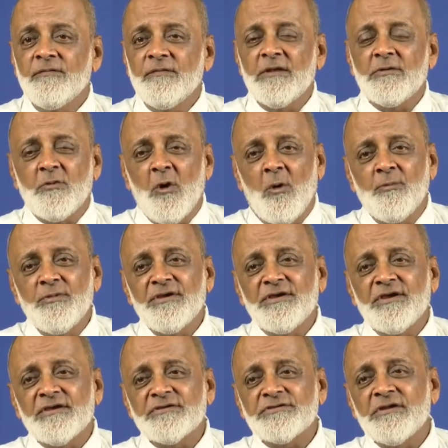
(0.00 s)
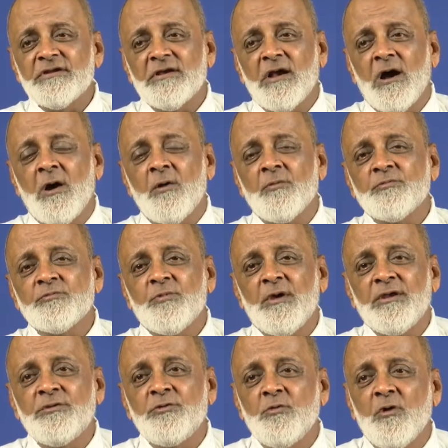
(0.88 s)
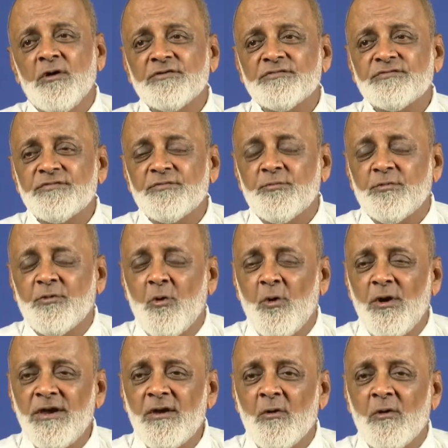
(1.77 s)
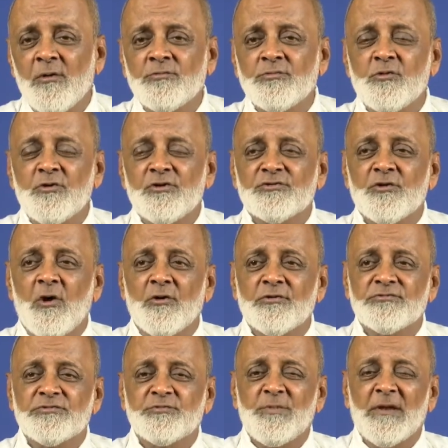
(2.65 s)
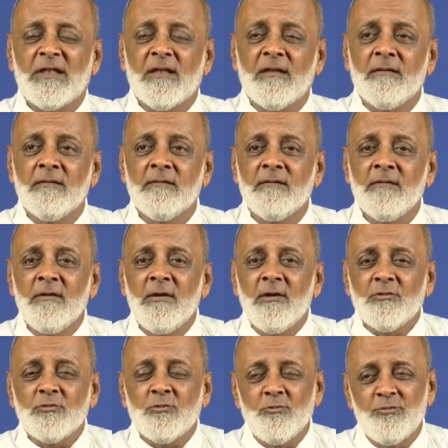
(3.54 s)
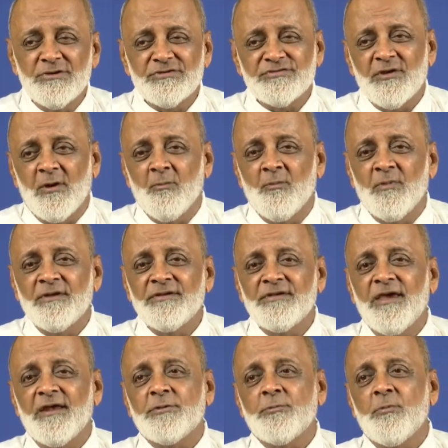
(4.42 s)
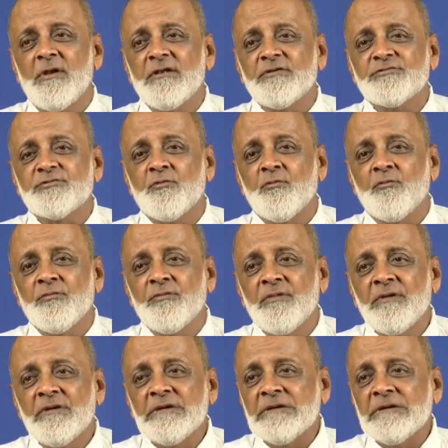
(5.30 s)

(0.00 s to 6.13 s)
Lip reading: Then communication comes when you are going home to a hospital to to wish someone get well soon.